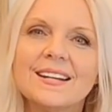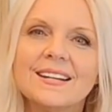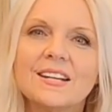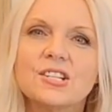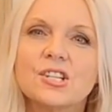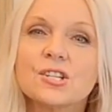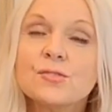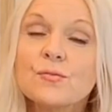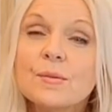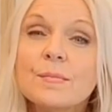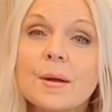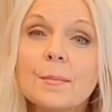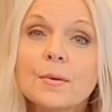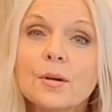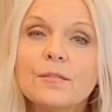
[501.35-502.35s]
Now just
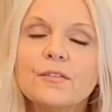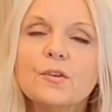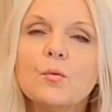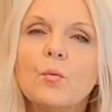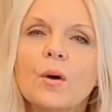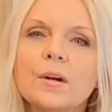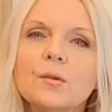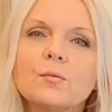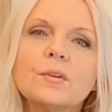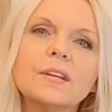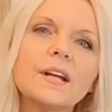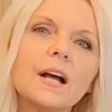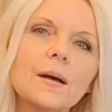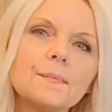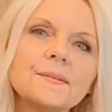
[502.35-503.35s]
remember, if you want to
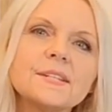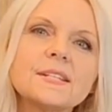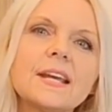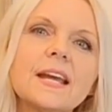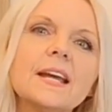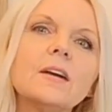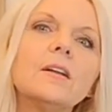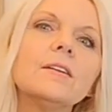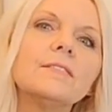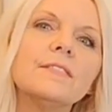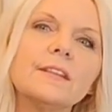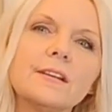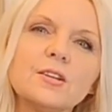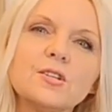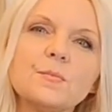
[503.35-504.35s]
really upscale a
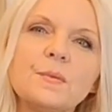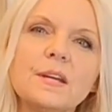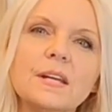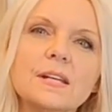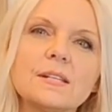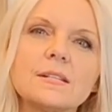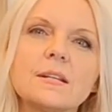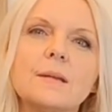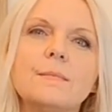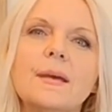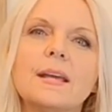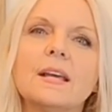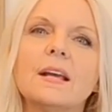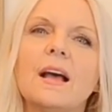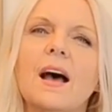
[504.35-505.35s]
vintage piece and
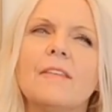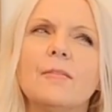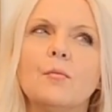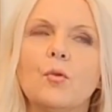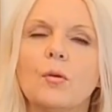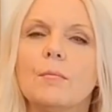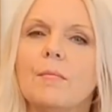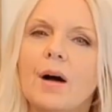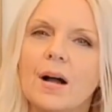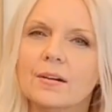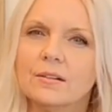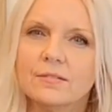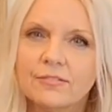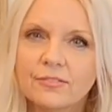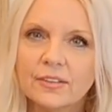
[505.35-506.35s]
make it have a more
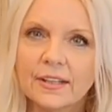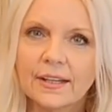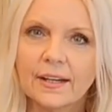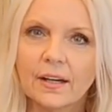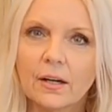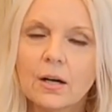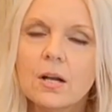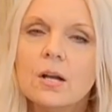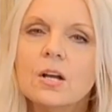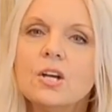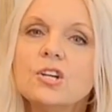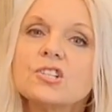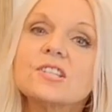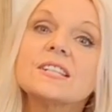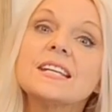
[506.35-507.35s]
modern flair,
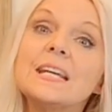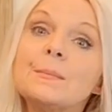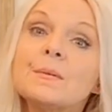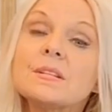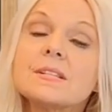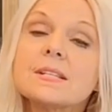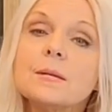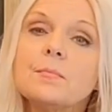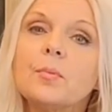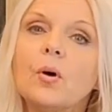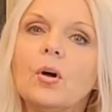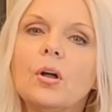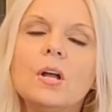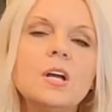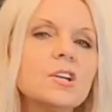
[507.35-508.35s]
just keep it
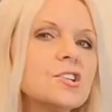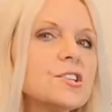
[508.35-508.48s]
simple.